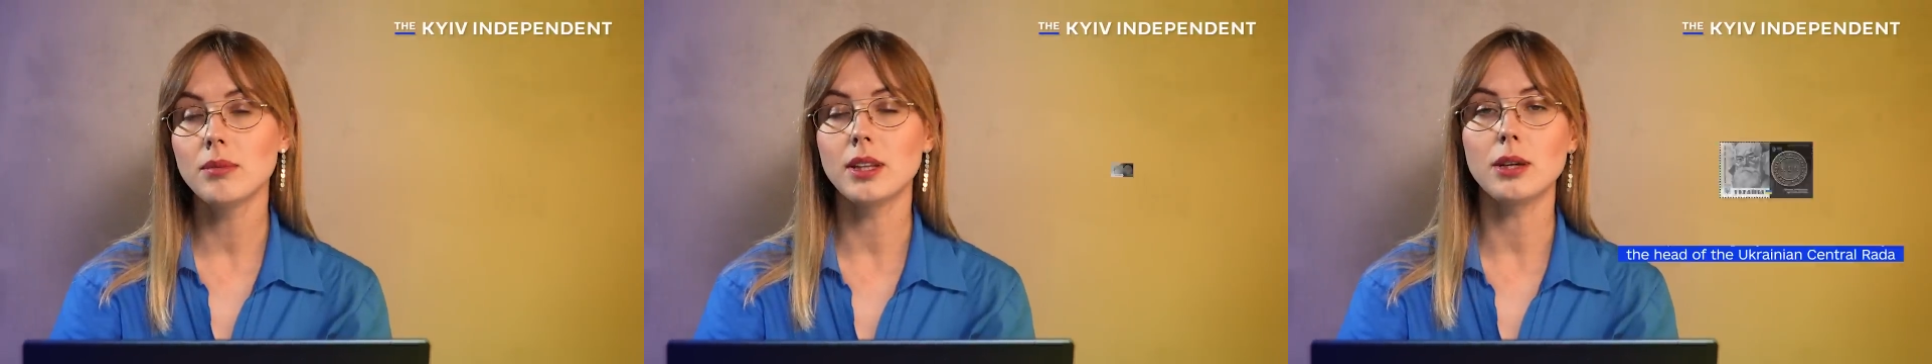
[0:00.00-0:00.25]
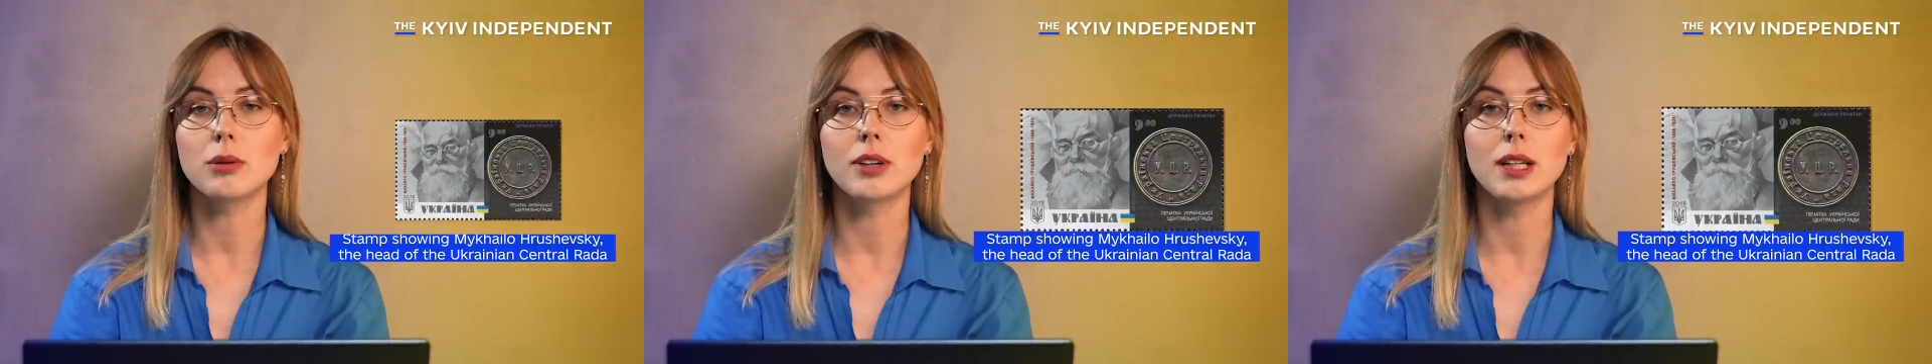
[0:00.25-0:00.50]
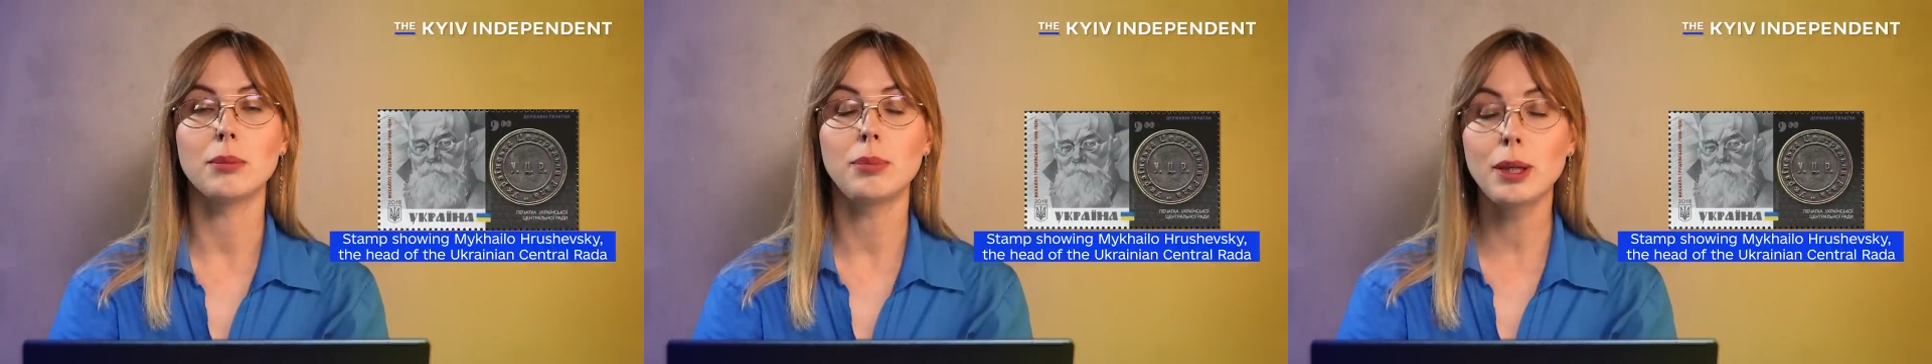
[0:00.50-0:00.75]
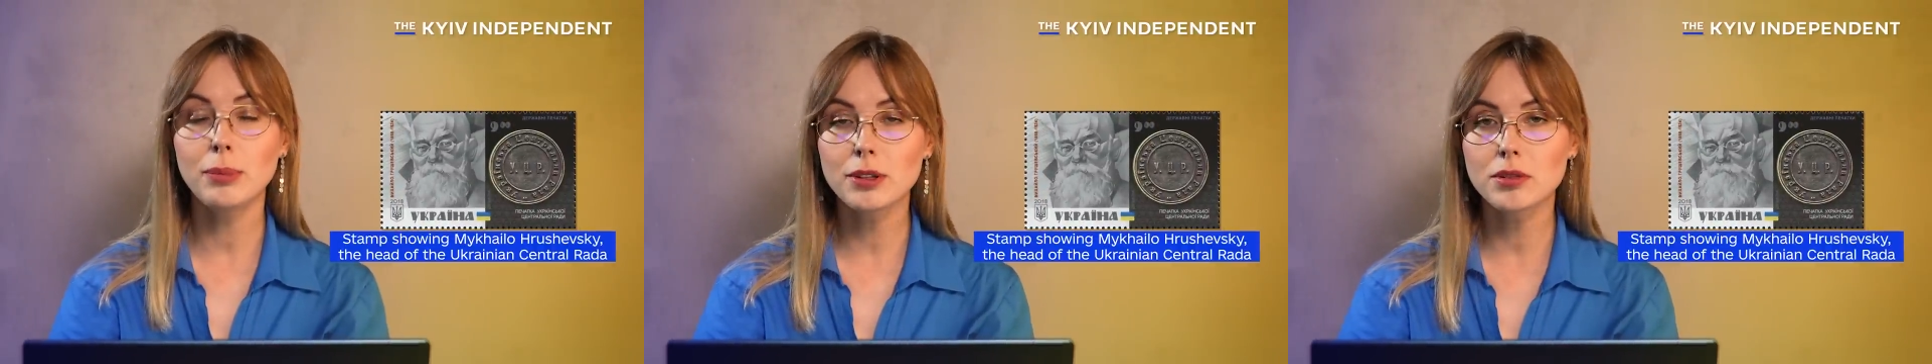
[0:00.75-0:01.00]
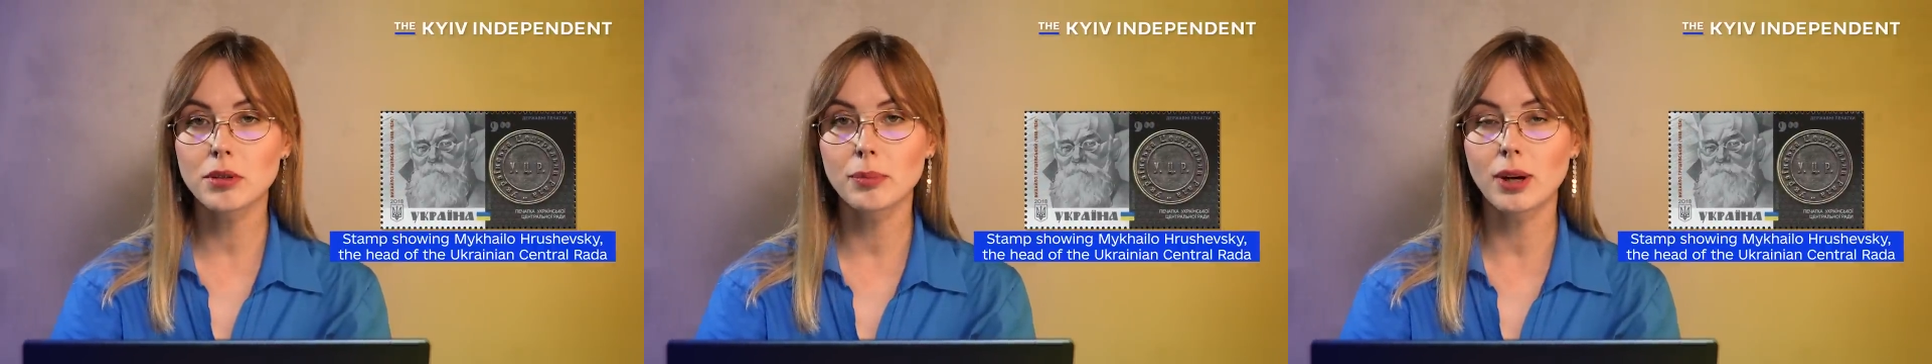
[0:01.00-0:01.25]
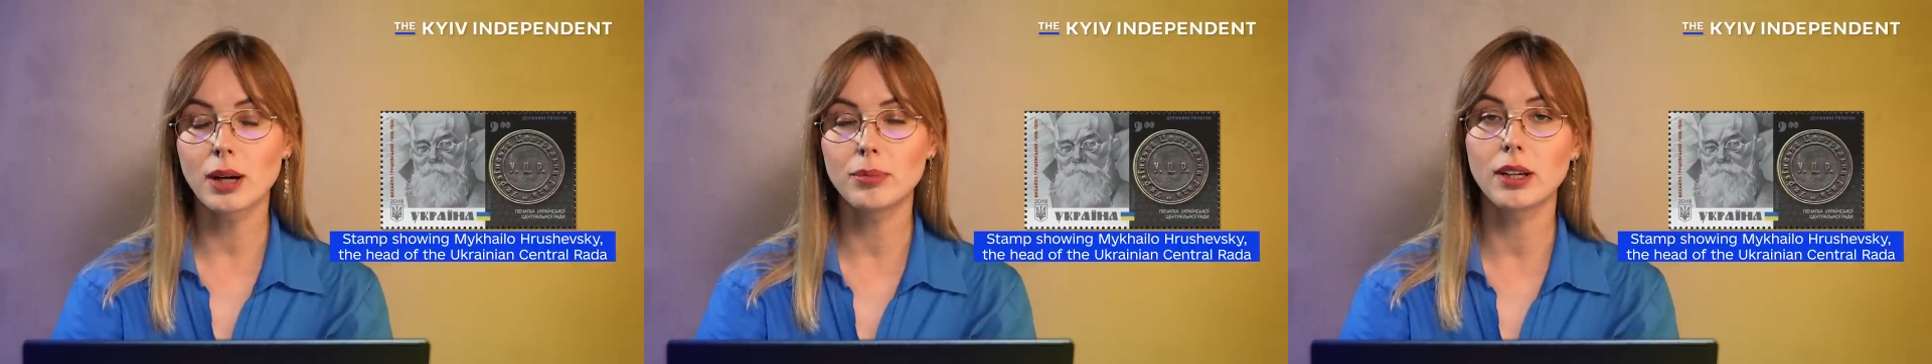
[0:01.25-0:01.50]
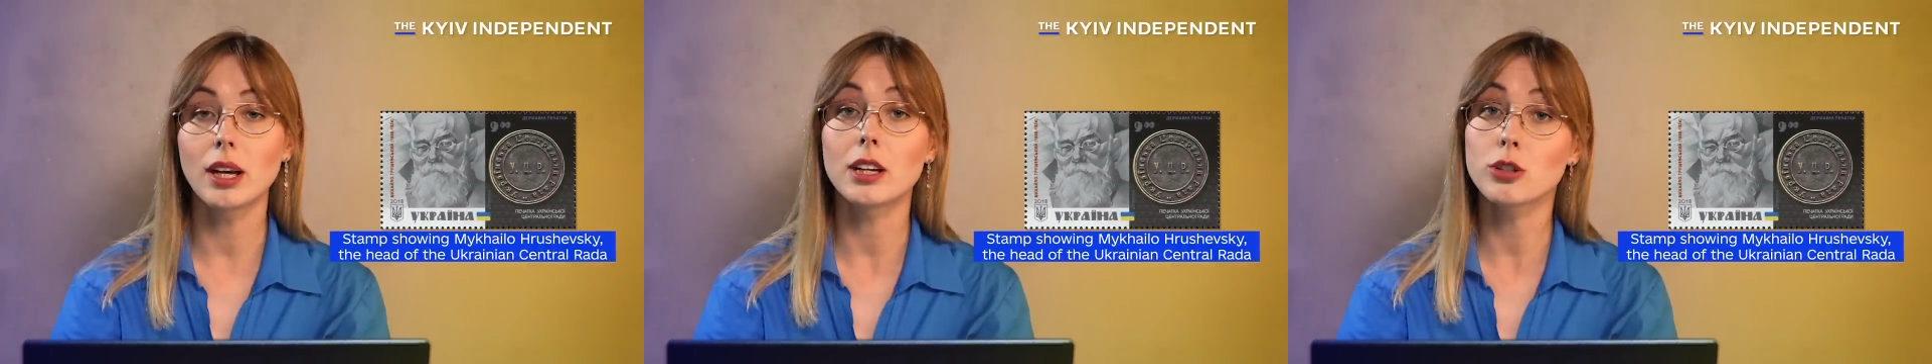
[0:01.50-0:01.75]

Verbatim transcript: the Ukrainian People's Republic,